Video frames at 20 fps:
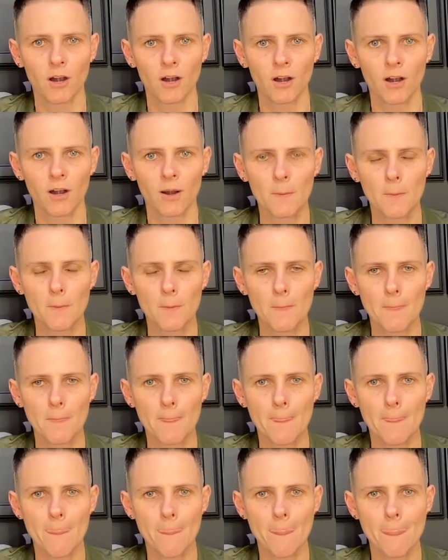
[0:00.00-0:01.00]

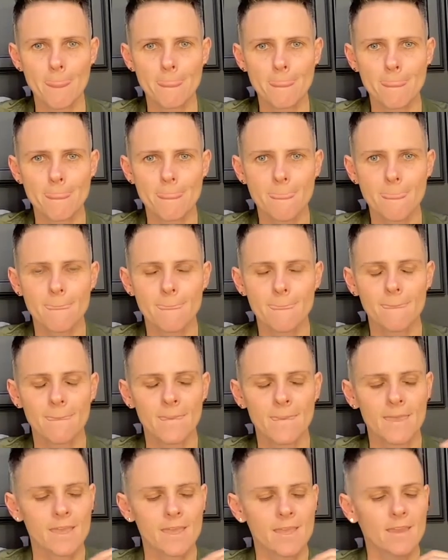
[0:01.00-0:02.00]

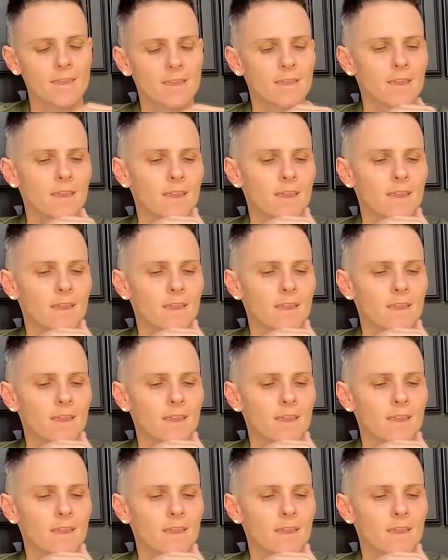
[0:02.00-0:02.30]
[no speech]